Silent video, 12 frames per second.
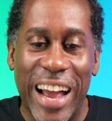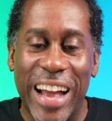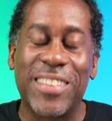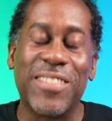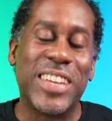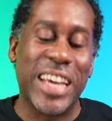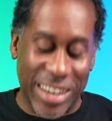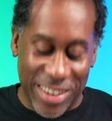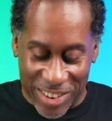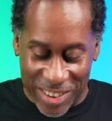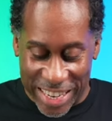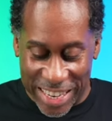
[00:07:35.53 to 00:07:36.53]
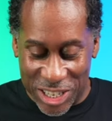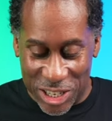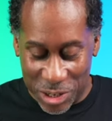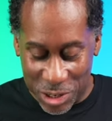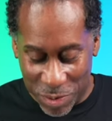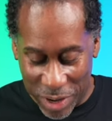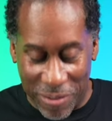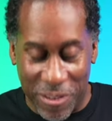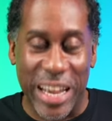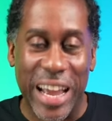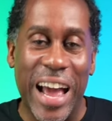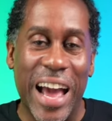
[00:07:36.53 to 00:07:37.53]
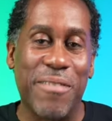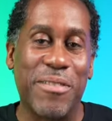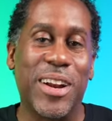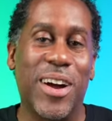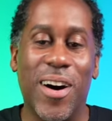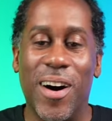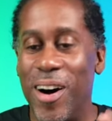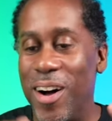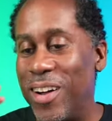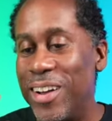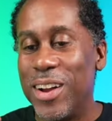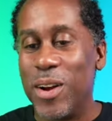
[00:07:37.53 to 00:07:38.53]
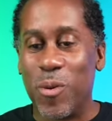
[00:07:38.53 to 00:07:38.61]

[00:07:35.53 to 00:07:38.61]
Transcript: Had some technical issues, but we have it all